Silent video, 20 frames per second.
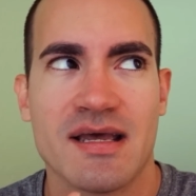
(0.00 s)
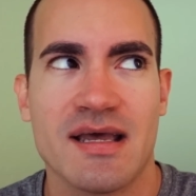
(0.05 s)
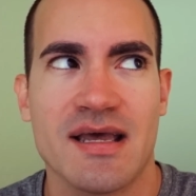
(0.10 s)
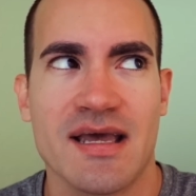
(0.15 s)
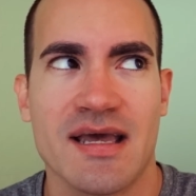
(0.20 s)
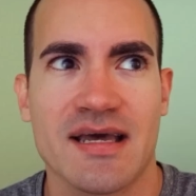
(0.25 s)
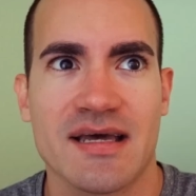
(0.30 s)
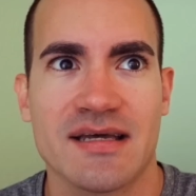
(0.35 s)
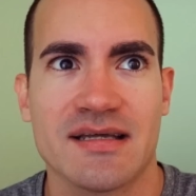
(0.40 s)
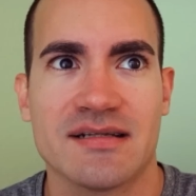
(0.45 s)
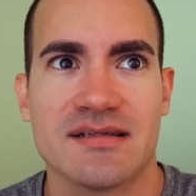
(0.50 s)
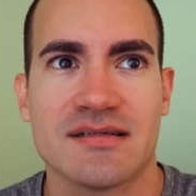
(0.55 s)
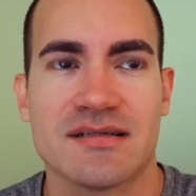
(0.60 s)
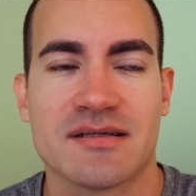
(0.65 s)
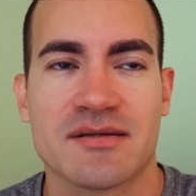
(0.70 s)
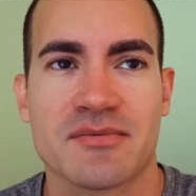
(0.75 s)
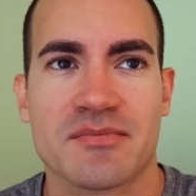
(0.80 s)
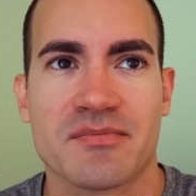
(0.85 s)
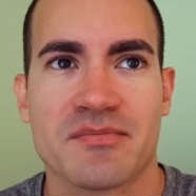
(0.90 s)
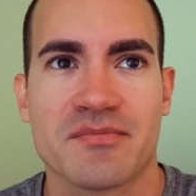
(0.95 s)

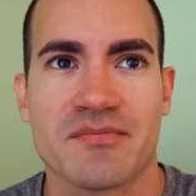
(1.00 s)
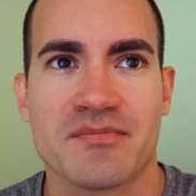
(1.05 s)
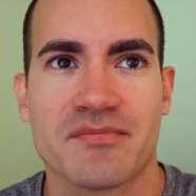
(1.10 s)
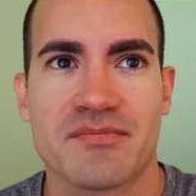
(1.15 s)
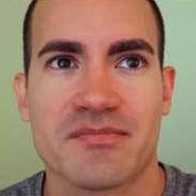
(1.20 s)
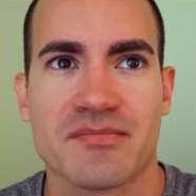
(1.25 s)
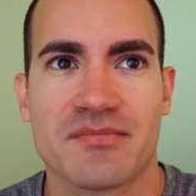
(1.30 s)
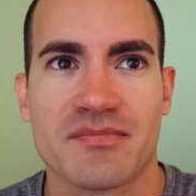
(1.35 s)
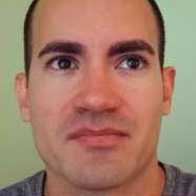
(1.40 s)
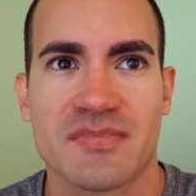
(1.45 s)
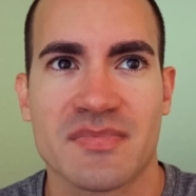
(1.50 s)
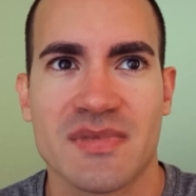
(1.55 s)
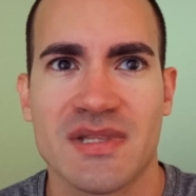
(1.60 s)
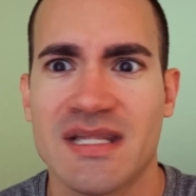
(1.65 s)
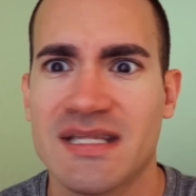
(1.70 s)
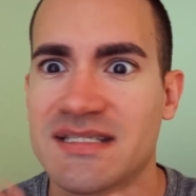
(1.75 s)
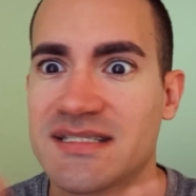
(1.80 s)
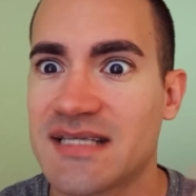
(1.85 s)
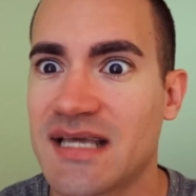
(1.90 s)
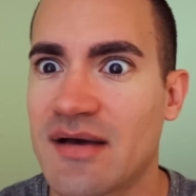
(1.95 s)
and
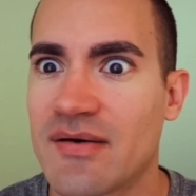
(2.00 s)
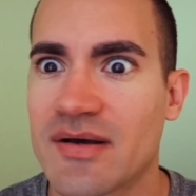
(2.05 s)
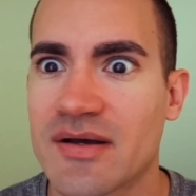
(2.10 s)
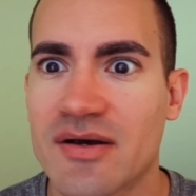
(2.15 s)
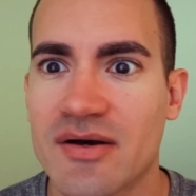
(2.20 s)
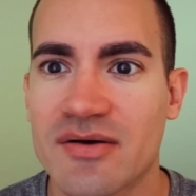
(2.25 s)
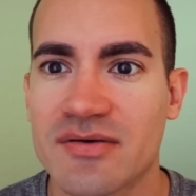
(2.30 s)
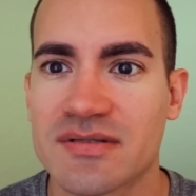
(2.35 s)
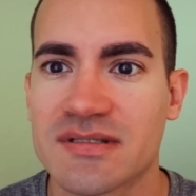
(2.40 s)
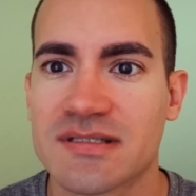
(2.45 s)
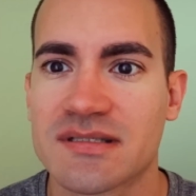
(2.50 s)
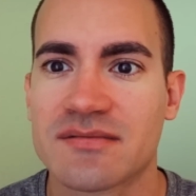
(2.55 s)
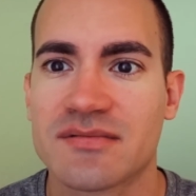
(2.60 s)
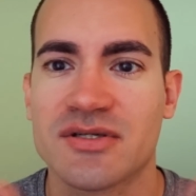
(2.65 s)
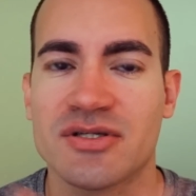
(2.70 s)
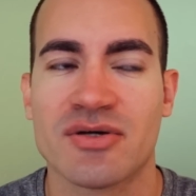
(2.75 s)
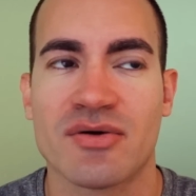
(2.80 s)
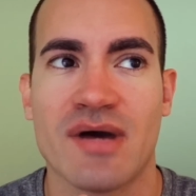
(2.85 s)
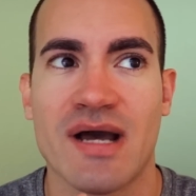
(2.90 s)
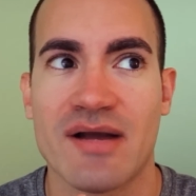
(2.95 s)
let's see how it goes.
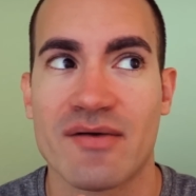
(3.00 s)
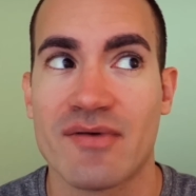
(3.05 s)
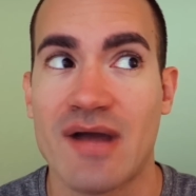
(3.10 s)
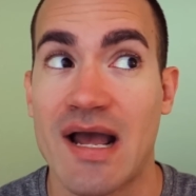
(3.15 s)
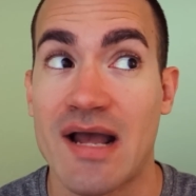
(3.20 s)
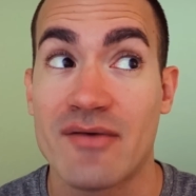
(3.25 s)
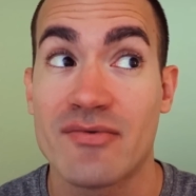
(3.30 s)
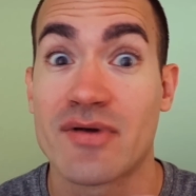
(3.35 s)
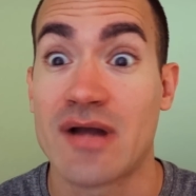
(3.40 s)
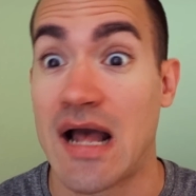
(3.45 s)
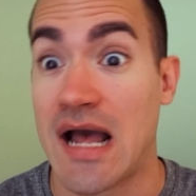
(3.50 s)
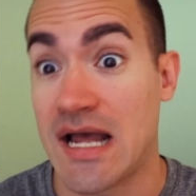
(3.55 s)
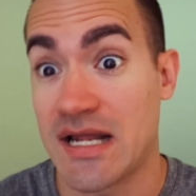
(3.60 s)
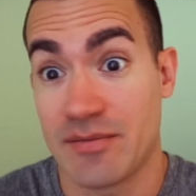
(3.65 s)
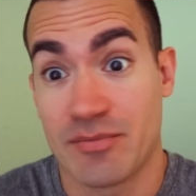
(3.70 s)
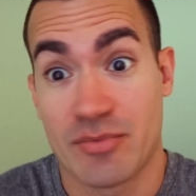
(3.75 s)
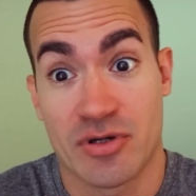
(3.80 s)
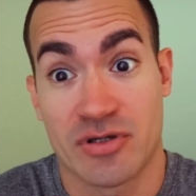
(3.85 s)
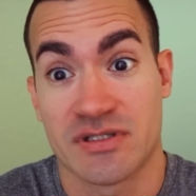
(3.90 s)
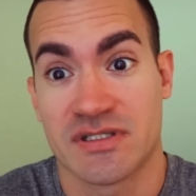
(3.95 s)
You know,
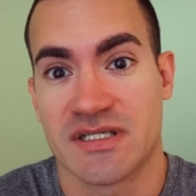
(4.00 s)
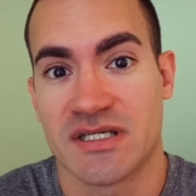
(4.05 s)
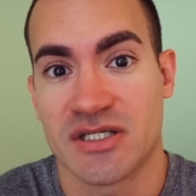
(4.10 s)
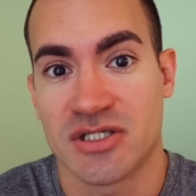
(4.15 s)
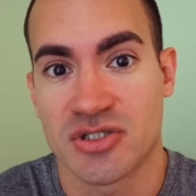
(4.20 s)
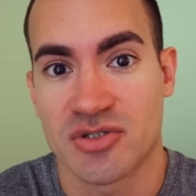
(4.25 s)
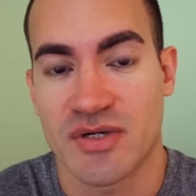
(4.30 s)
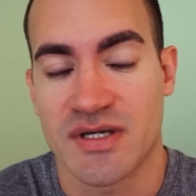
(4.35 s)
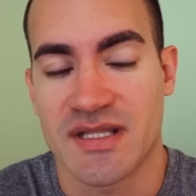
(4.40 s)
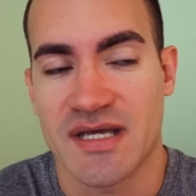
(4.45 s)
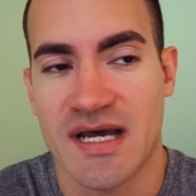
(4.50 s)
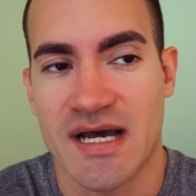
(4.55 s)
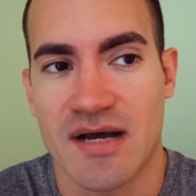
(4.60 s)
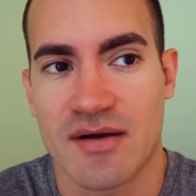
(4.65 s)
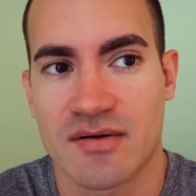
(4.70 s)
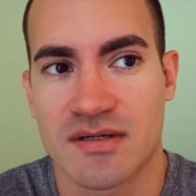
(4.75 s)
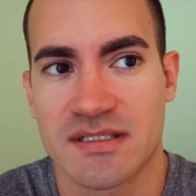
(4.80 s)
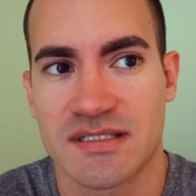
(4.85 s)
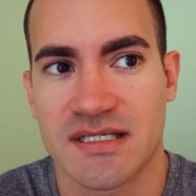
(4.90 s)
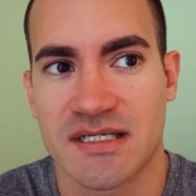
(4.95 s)
I personally enjoy the
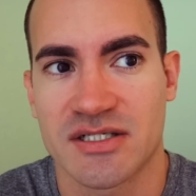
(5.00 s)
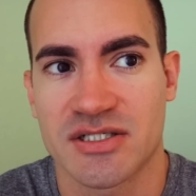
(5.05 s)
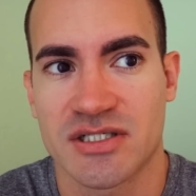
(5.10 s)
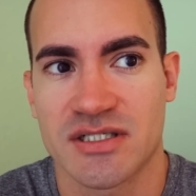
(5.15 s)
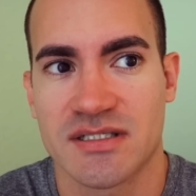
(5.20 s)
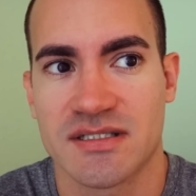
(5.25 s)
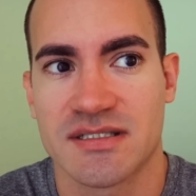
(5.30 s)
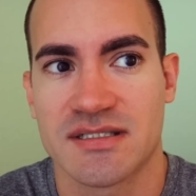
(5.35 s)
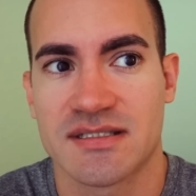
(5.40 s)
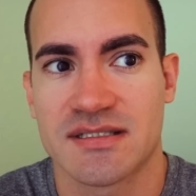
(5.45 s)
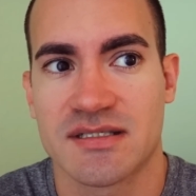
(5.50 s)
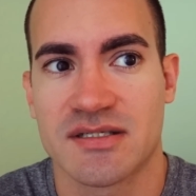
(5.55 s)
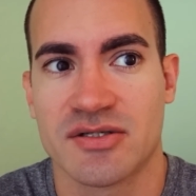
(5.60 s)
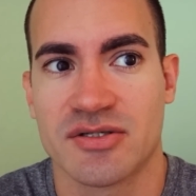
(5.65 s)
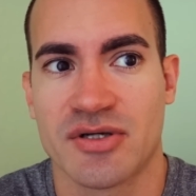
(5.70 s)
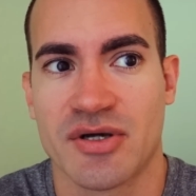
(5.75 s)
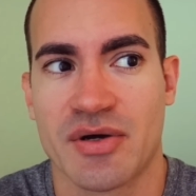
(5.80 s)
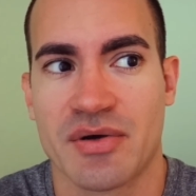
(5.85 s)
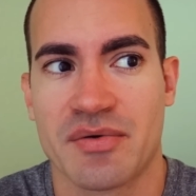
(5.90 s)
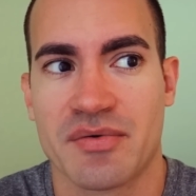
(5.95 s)
hour sessions, you
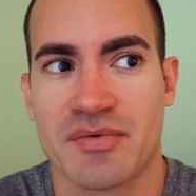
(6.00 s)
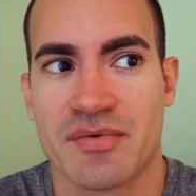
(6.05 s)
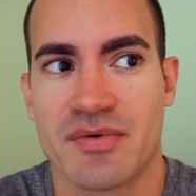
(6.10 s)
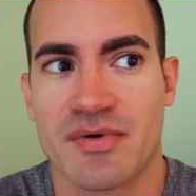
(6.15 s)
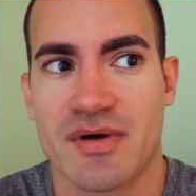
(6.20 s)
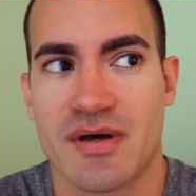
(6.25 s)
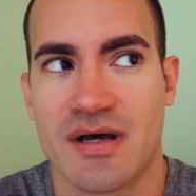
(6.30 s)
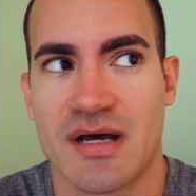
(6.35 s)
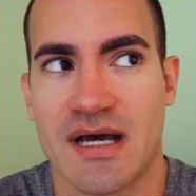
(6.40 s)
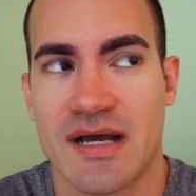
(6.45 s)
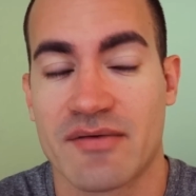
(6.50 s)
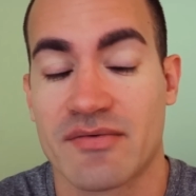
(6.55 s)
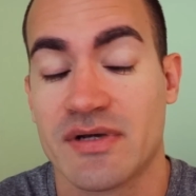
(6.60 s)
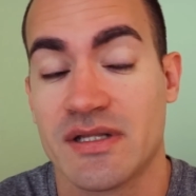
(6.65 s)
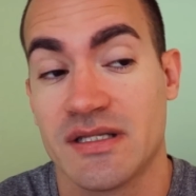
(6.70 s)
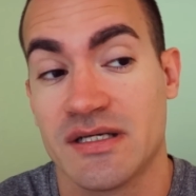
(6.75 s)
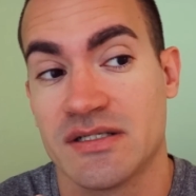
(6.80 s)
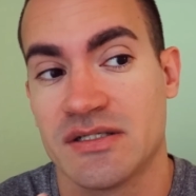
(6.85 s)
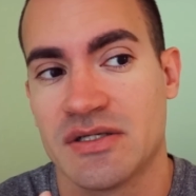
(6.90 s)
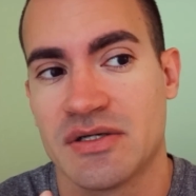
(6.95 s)
know, I
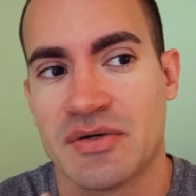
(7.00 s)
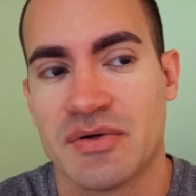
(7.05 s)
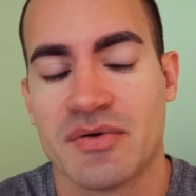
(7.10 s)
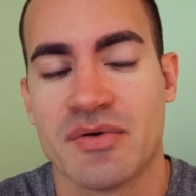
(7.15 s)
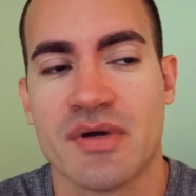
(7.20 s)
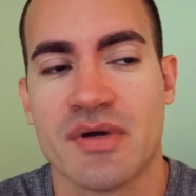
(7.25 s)
really do.